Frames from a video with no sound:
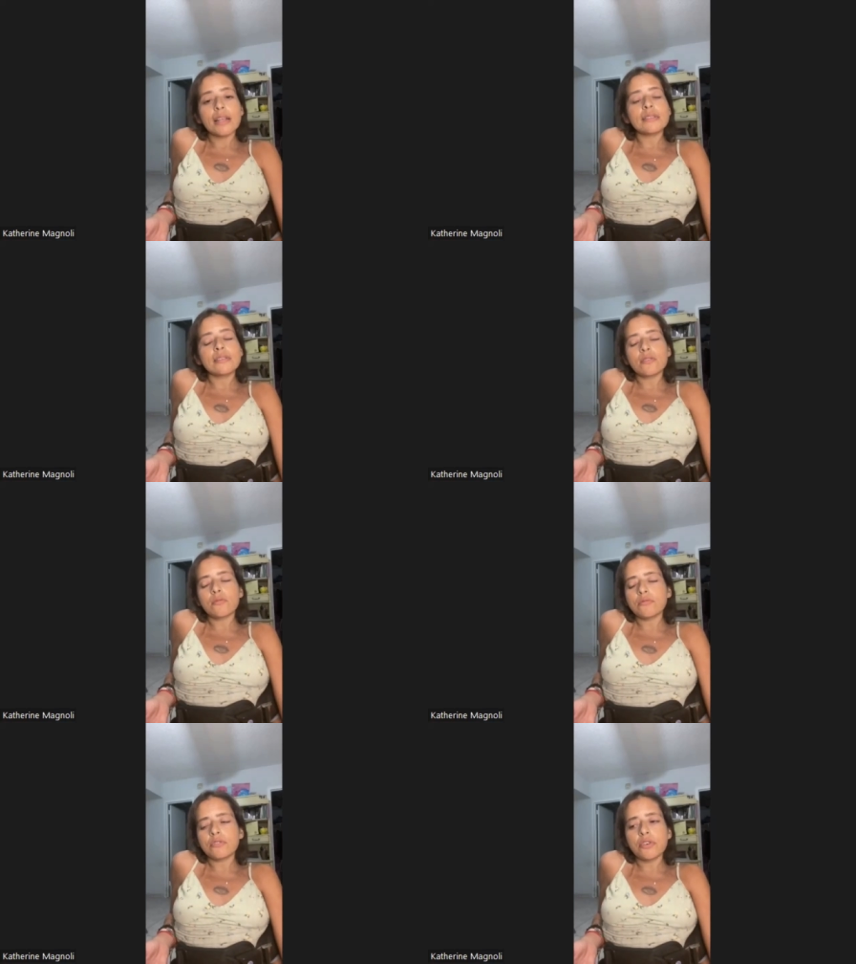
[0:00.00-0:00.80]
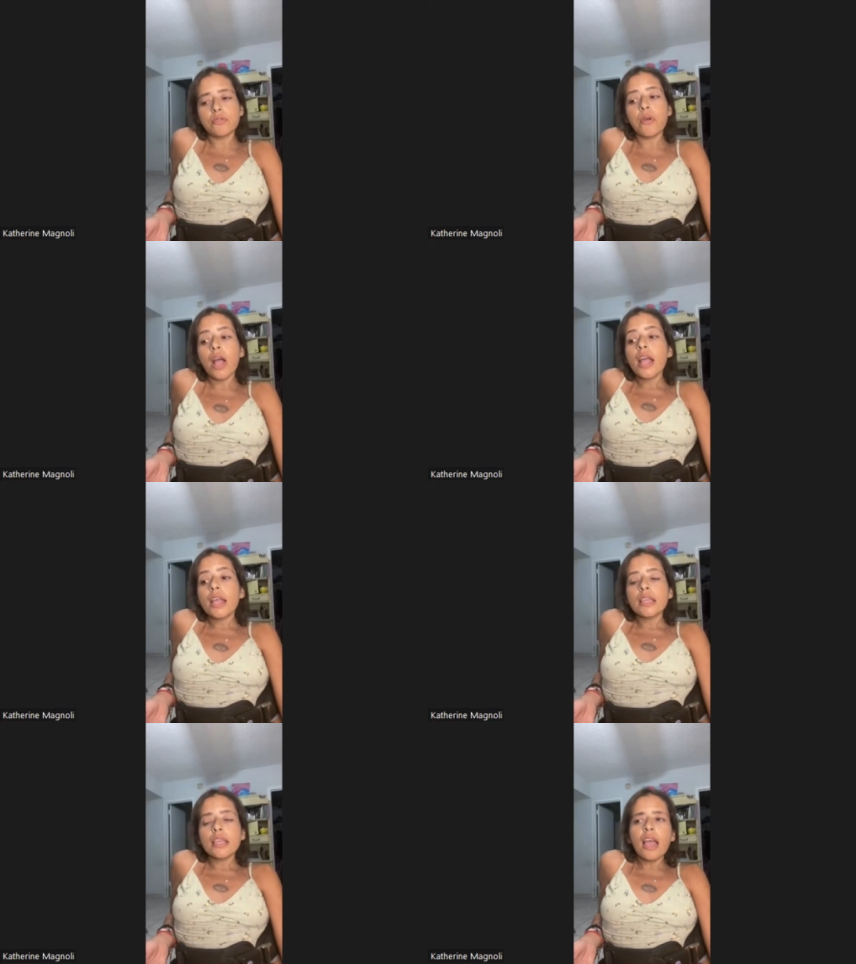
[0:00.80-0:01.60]
That's so true.
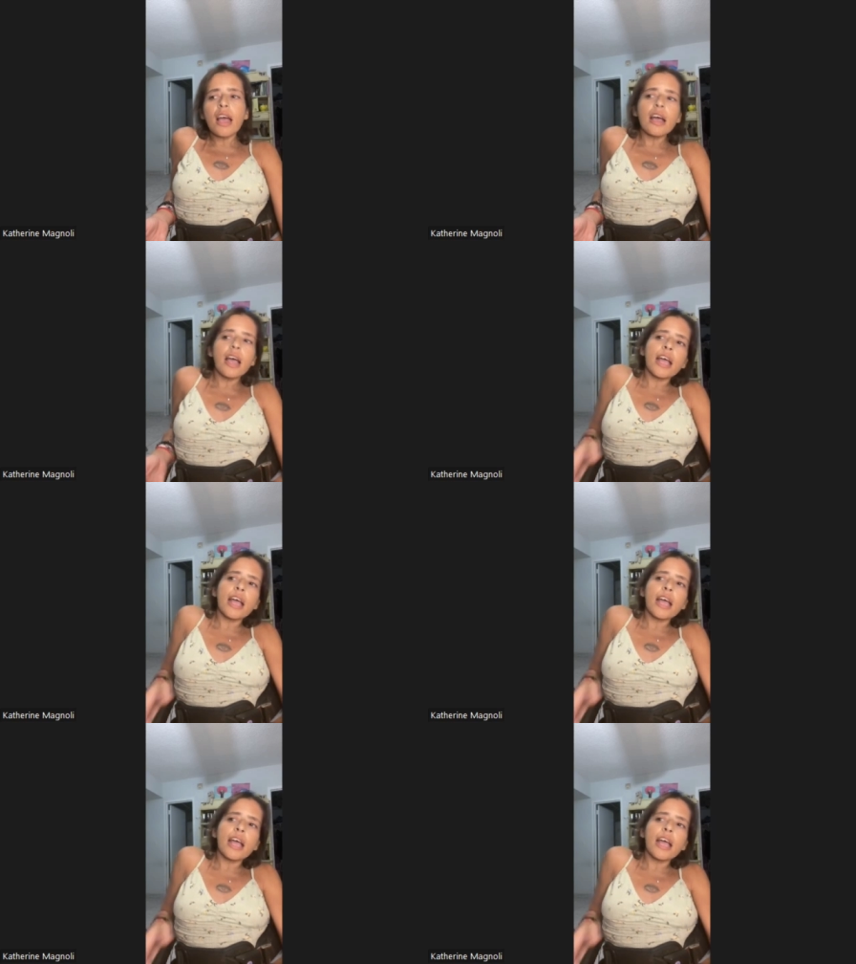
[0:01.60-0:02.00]
Yeah.